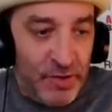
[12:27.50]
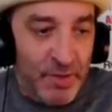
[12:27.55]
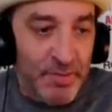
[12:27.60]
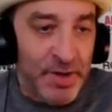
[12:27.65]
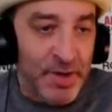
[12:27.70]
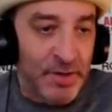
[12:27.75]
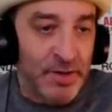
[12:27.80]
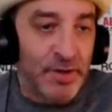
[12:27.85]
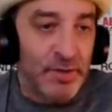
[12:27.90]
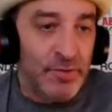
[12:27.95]

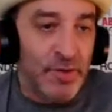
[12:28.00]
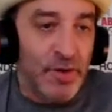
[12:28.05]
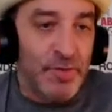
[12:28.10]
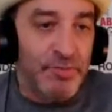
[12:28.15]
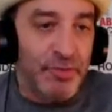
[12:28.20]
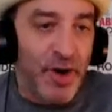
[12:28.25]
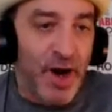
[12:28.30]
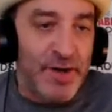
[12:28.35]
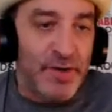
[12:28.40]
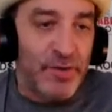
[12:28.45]
mean, do you
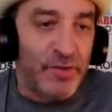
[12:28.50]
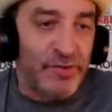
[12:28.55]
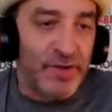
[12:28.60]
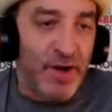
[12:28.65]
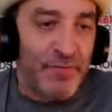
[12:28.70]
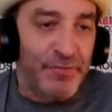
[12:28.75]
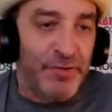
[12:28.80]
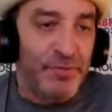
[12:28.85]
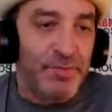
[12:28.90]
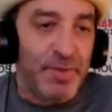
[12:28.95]
pride
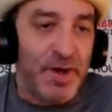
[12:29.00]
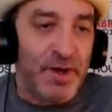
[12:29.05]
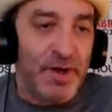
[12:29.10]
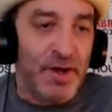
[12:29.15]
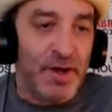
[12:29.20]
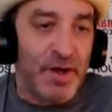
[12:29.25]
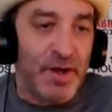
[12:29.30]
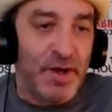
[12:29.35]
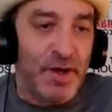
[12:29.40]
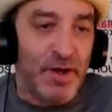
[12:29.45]
yourself as being
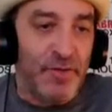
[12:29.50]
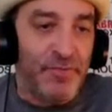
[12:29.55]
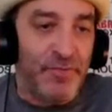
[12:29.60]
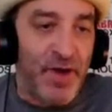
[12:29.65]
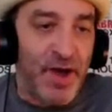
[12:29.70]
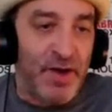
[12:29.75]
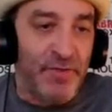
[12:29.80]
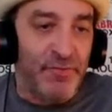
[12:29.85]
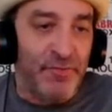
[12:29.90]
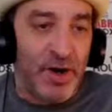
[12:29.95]
a
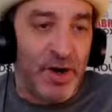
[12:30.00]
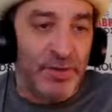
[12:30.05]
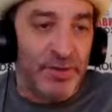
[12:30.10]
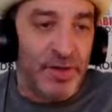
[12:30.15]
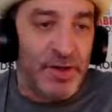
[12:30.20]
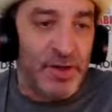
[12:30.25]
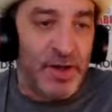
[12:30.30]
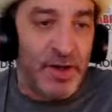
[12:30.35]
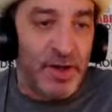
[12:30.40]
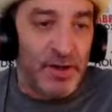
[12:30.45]
fan
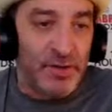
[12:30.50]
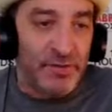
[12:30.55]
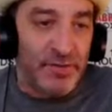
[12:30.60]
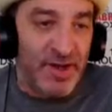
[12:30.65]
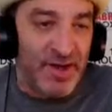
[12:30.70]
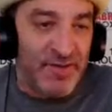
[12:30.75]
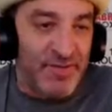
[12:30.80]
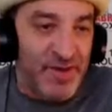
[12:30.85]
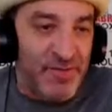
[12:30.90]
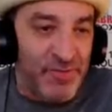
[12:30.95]
friendly,
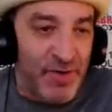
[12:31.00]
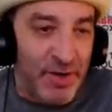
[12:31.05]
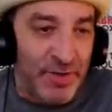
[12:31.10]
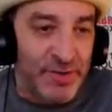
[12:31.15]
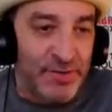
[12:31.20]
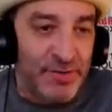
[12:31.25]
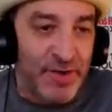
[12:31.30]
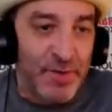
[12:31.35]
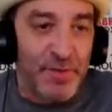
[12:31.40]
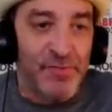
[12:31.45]
TV
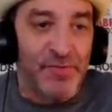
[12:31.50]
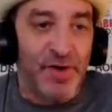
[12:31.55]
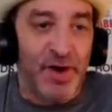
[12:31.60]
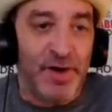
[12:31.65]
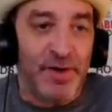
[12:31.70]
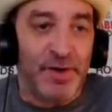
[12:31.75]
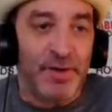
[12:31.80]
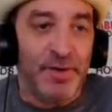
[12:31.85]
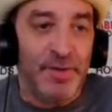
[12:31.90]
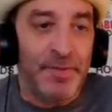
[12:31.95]
friendly type of
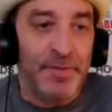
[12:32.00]
fighter?